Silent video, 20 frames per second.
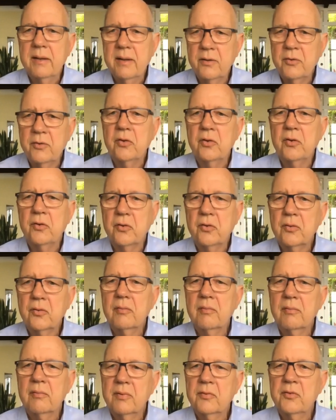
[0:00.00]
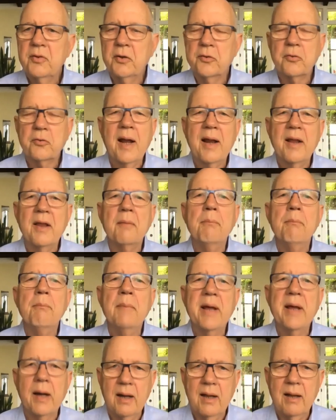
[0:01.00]
This sits right in the
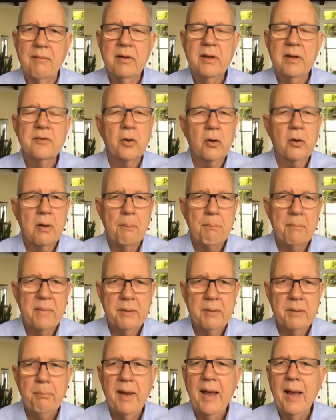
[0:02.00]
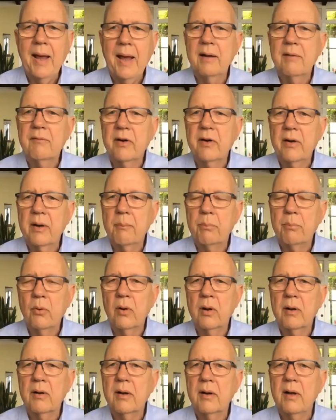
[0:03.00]
middle of it, so-called mid-band, very
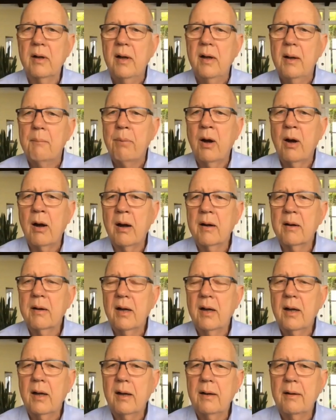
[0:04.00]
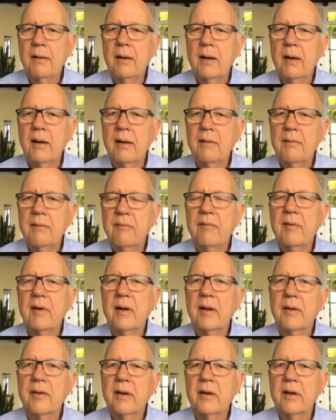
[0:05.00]
important part of
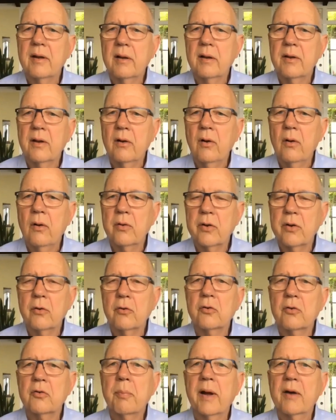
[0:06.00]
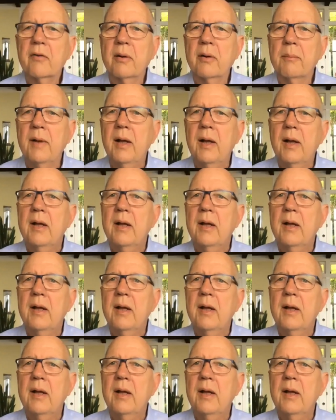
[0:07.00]
the whole use spectrum.